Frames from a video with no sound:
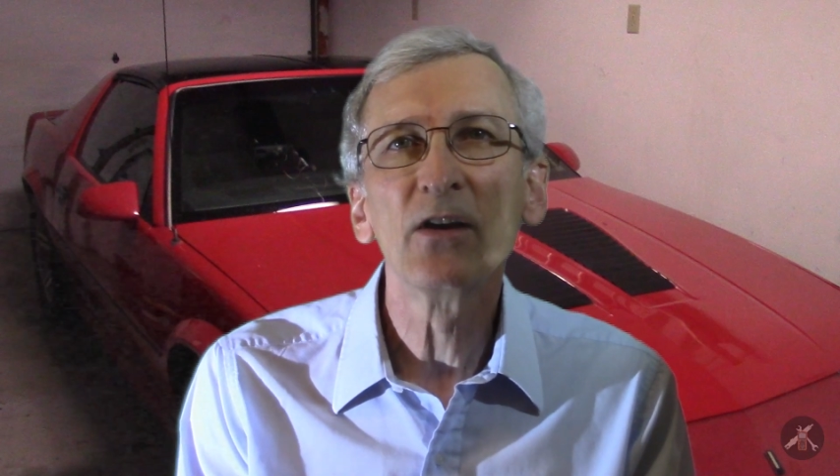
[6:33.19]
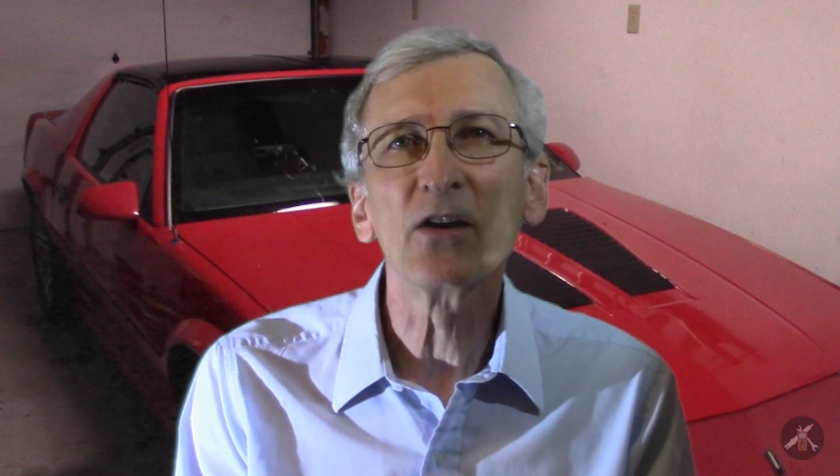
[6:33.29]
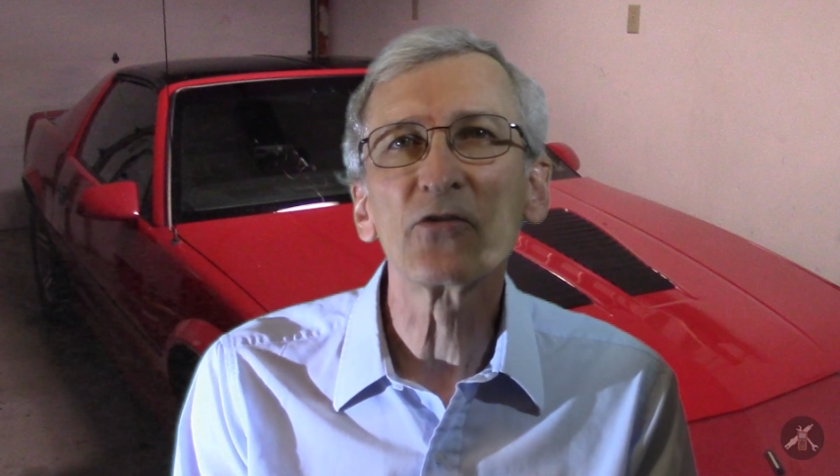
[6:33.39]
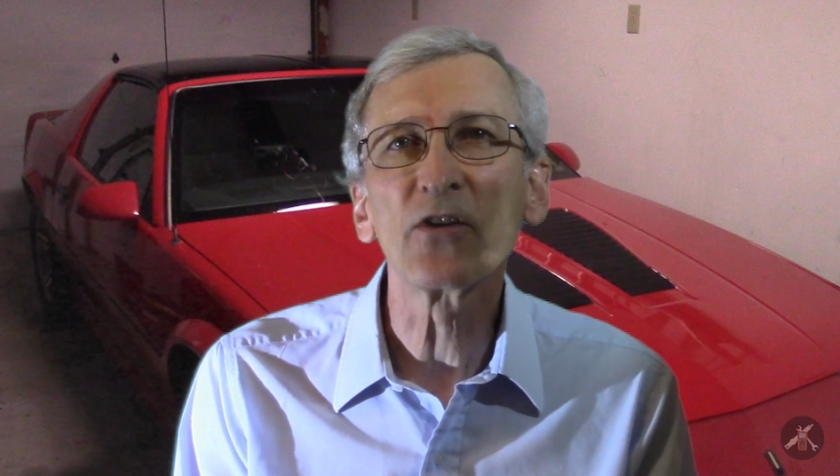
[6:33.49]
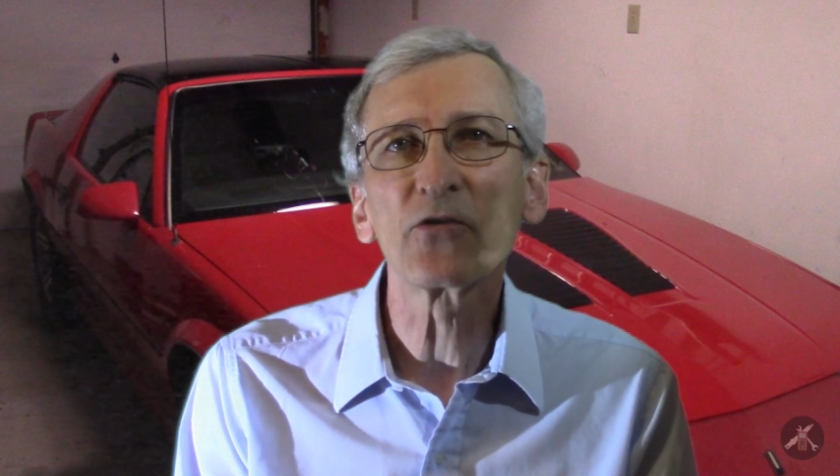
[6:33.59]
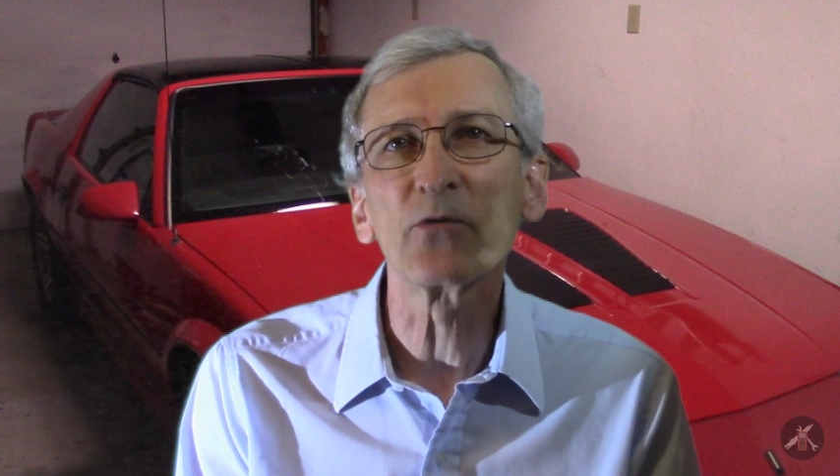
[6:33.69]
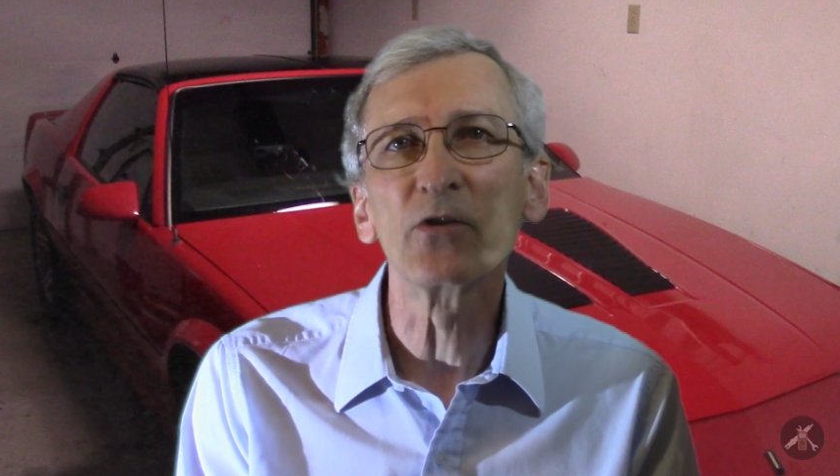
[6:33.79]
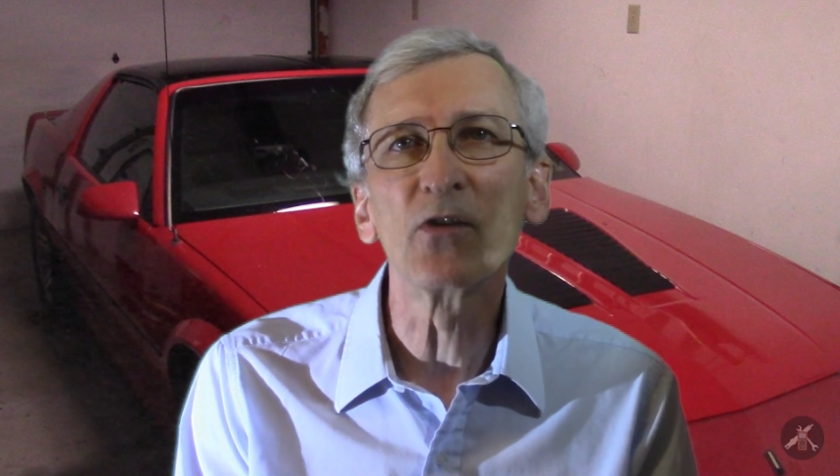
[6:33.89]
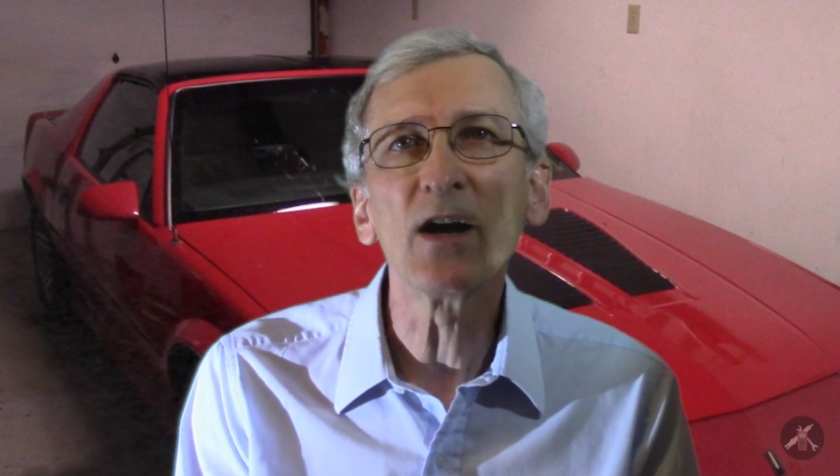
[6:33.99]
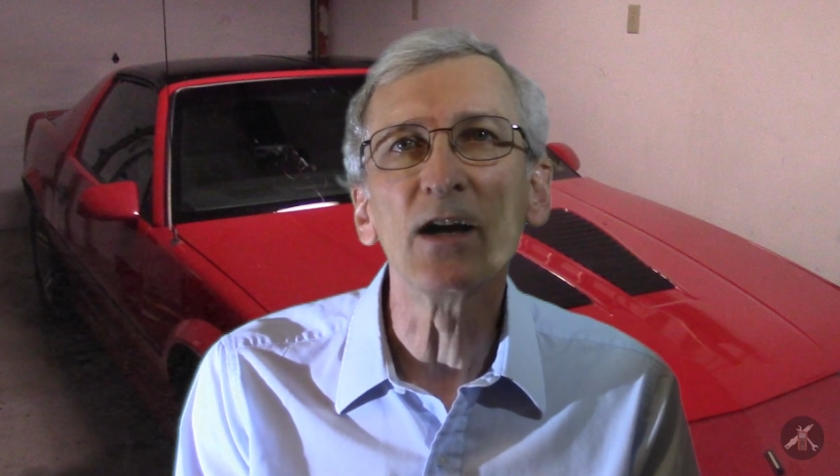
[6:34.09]
accessory
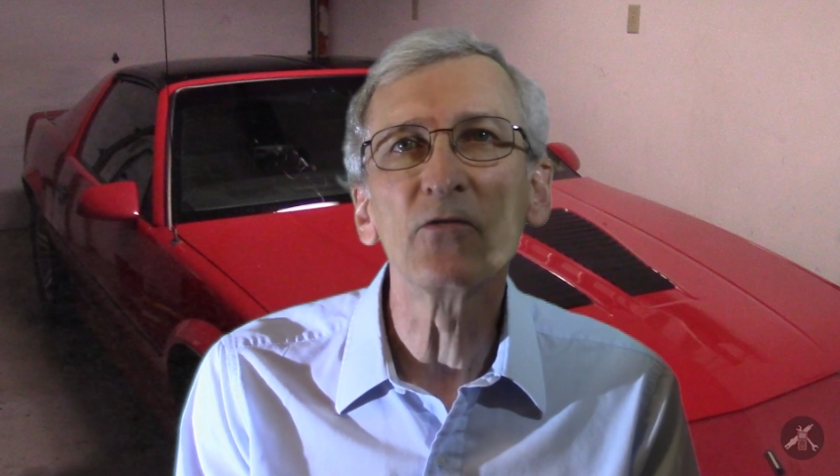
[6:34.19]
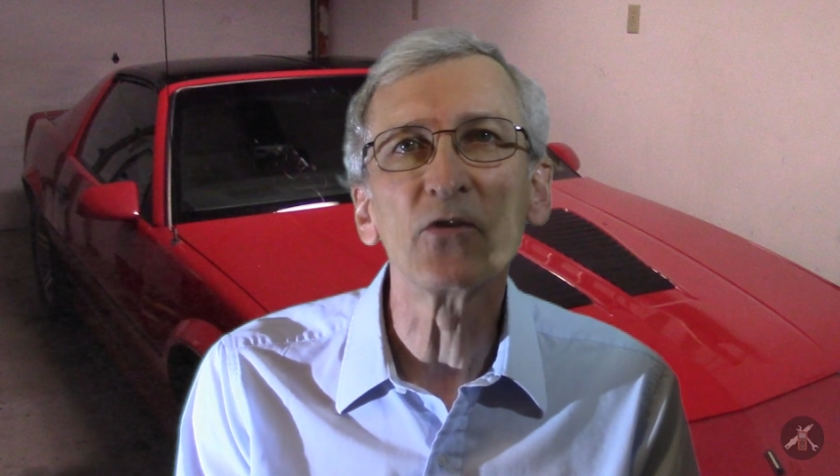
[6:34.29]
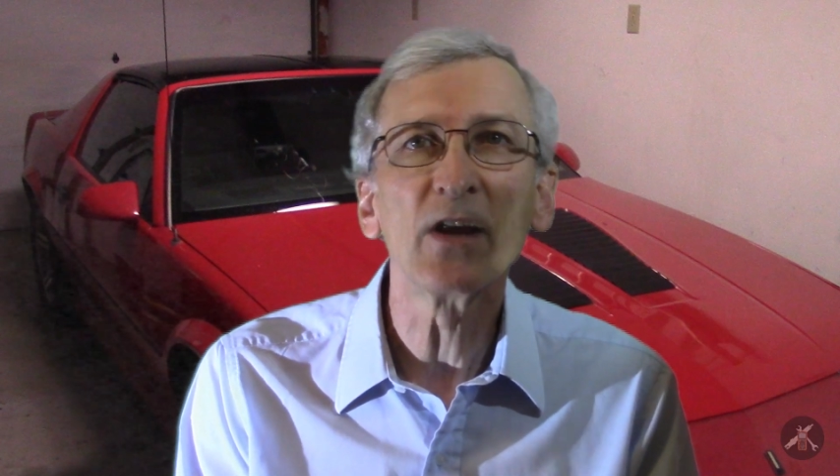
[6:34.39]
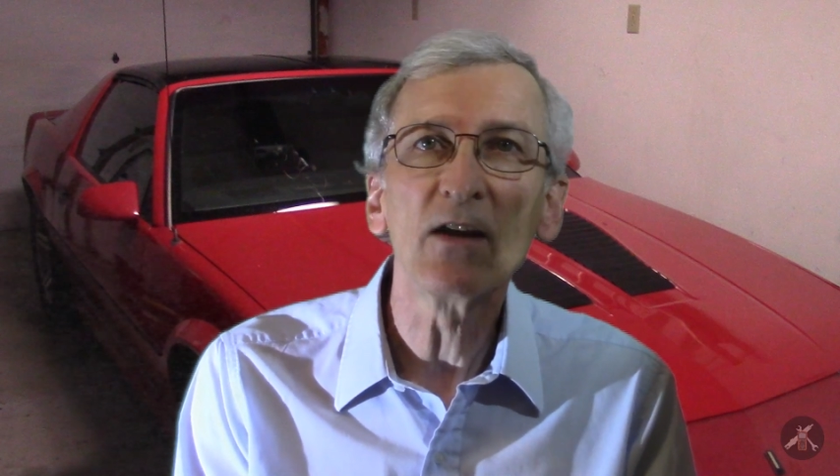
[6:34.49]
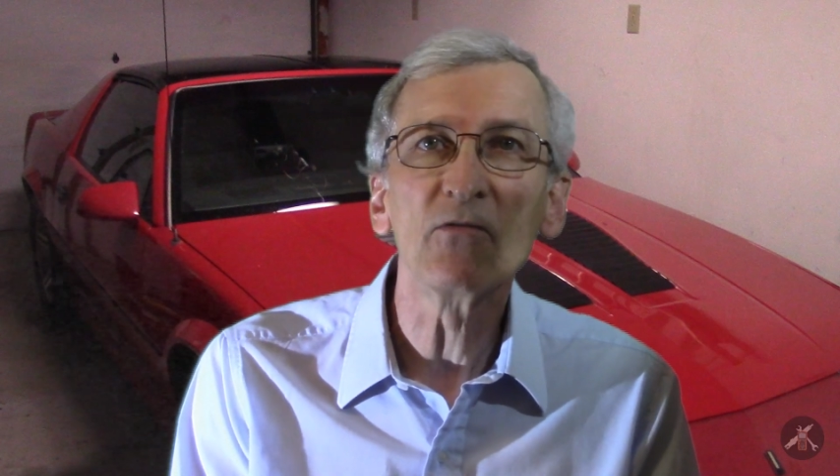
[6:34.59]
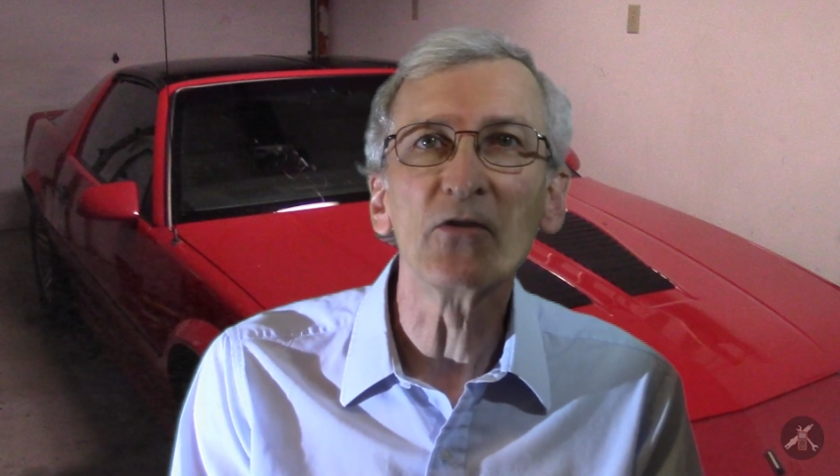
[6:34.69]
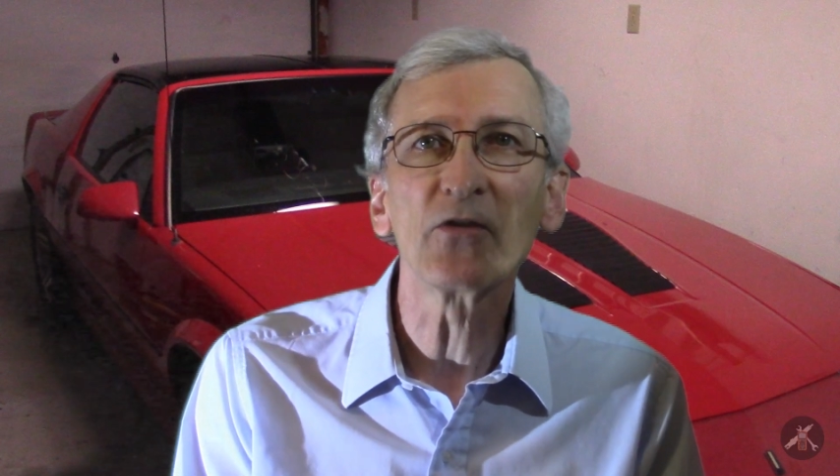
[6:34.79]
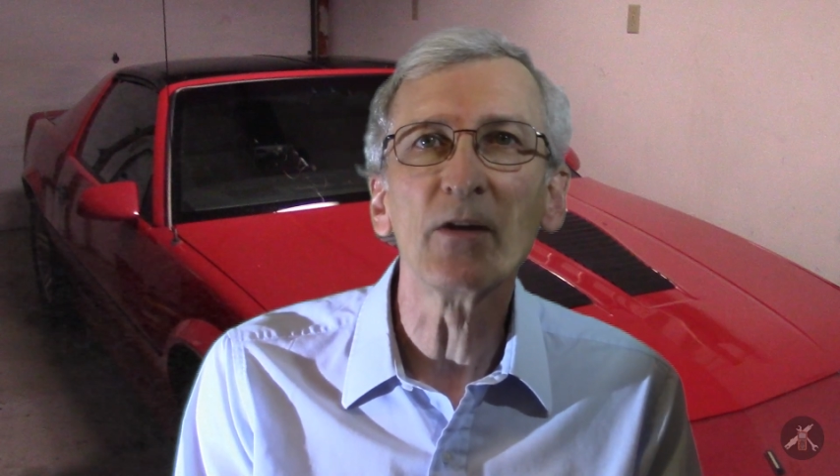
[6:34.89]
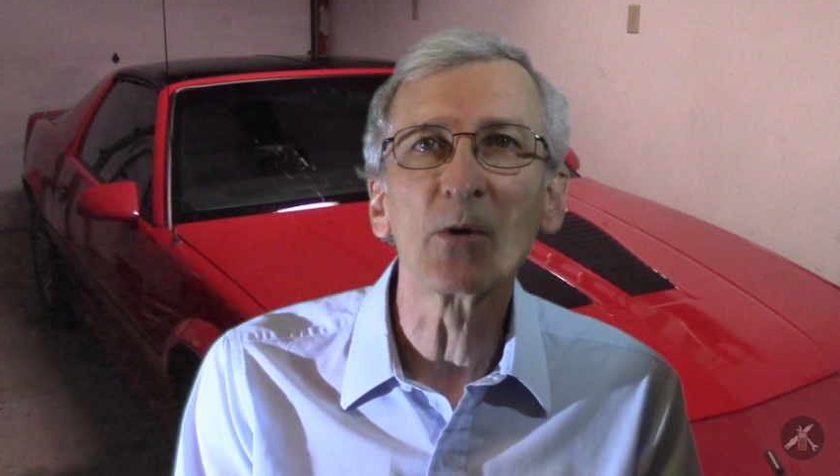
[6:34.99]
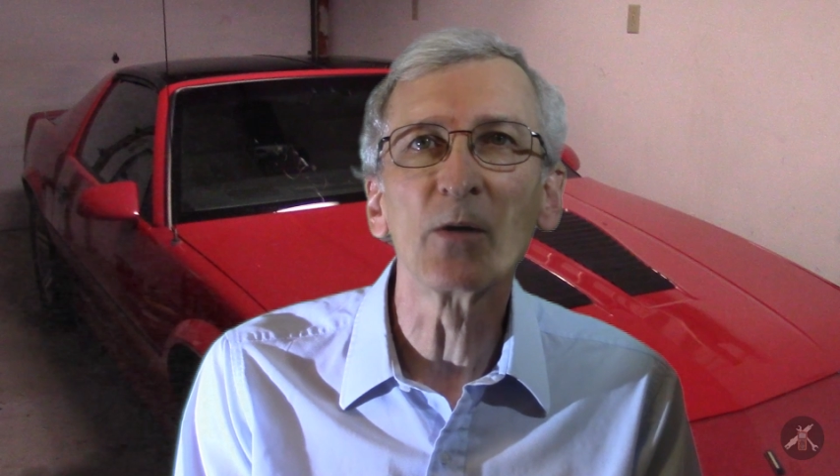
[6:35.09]
drives and have the
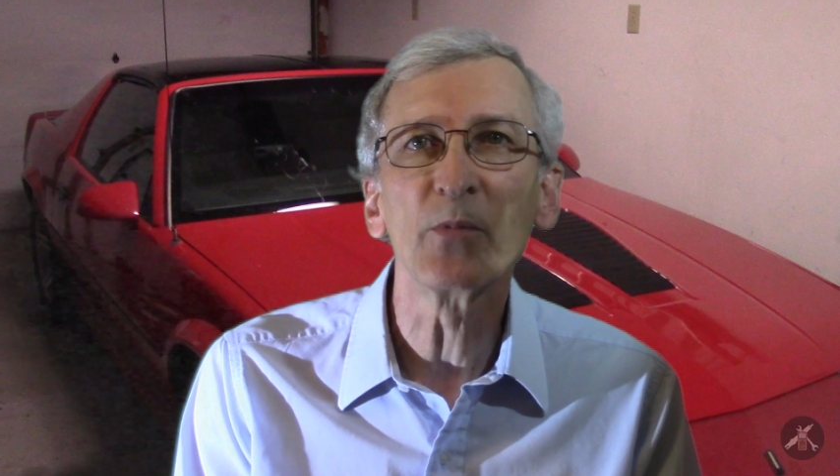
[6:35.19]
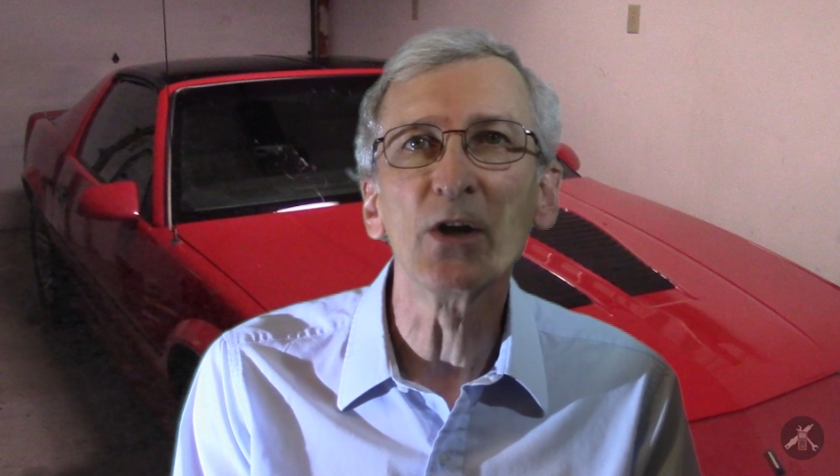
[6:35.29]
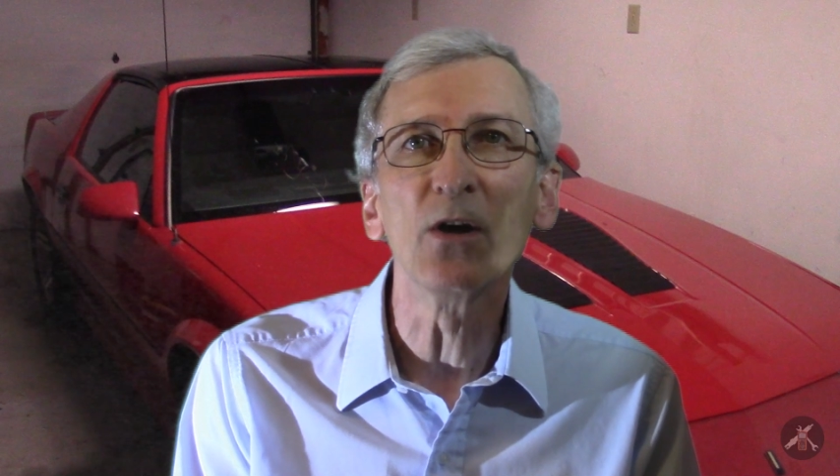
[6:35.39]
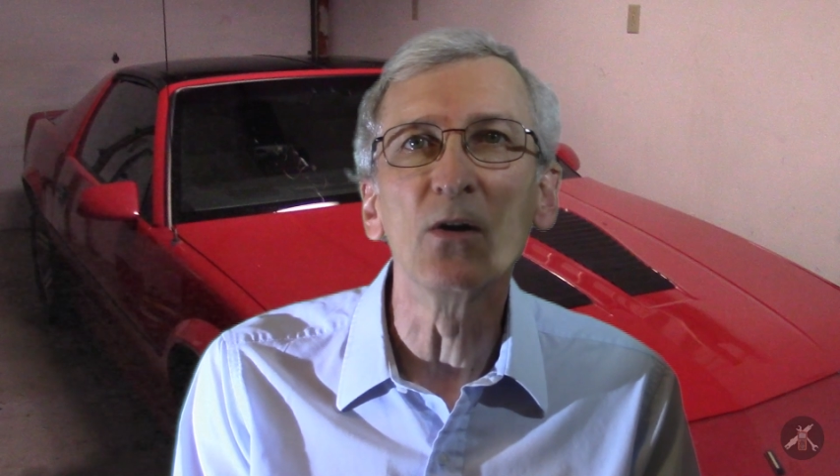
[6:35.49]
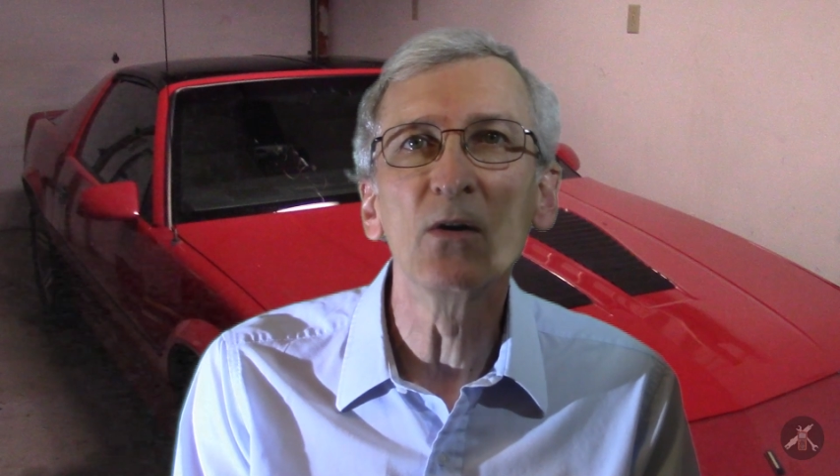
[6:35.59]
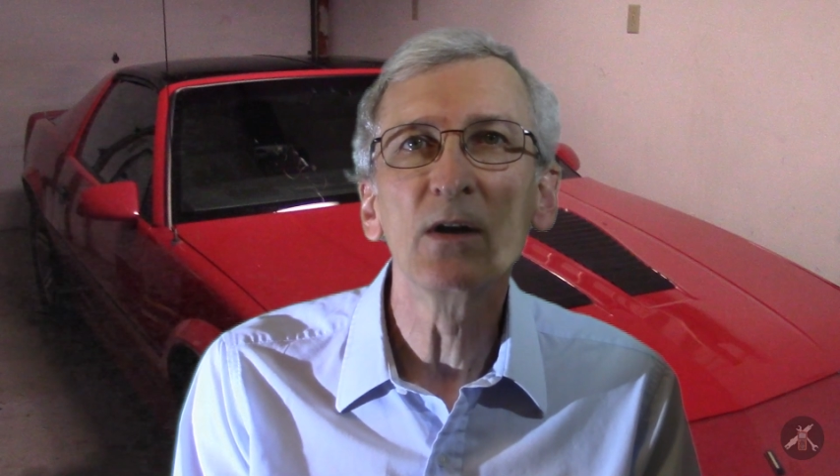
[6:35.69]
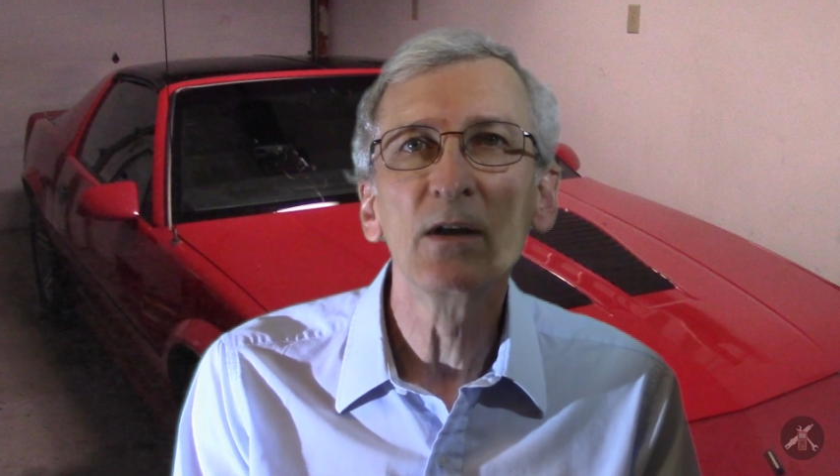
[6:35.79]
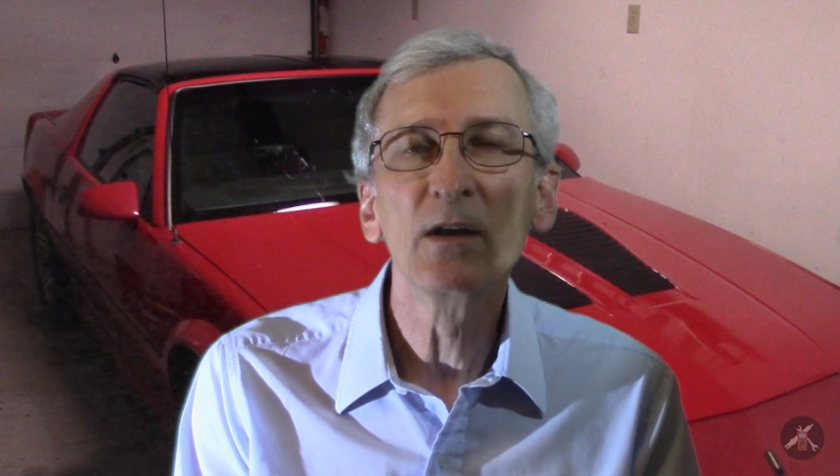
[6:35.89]
same RPO.